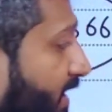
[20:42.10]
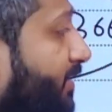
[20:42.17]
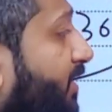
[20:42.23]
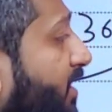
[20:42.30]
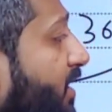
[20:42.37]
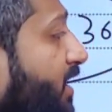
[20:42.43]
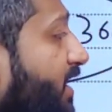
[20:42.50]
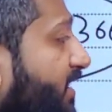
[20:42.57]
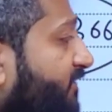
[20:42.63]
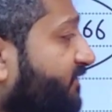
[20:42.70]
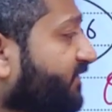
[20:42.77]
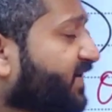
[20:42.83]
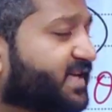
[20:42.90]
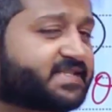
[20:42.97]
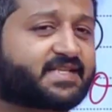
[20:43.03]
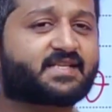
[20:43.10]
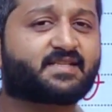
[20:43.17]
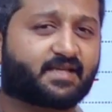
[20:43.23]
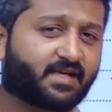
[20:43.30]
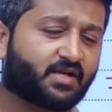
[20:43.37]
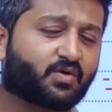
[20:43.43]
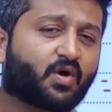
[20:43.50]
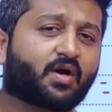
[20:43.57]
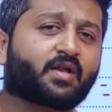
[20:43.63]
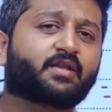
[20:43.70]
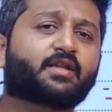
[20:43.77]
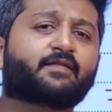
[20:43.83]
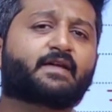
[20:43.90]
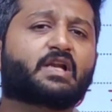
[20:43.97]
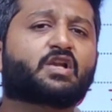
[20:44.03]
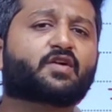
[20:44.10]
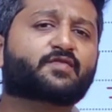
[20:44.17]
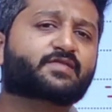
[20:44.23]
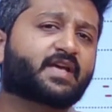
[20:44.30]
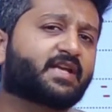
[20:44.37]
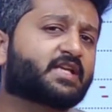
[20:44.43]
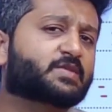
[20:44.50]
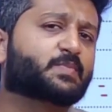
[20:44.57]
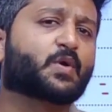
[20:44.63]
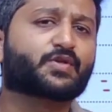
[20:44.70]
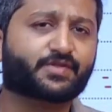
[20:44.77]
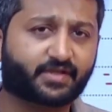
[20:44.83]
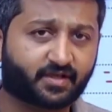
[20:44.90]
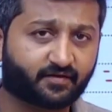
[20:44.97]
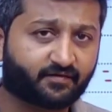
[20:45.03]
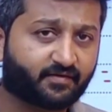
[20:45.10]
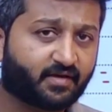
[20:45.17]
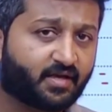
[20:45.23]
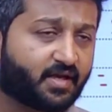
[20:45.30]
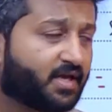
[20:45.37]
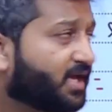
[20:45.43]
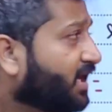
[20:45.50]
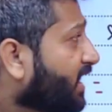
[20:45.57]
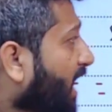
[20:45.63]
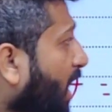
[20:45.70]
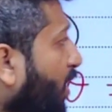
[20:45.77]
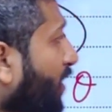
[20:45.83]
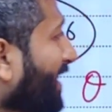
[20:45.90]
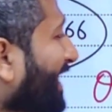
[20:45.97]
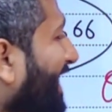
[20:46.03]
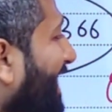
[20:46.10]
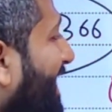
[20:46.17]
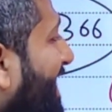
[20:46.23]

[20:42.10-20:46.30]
right? In first and second quadrant, the value of sign is positive. Now,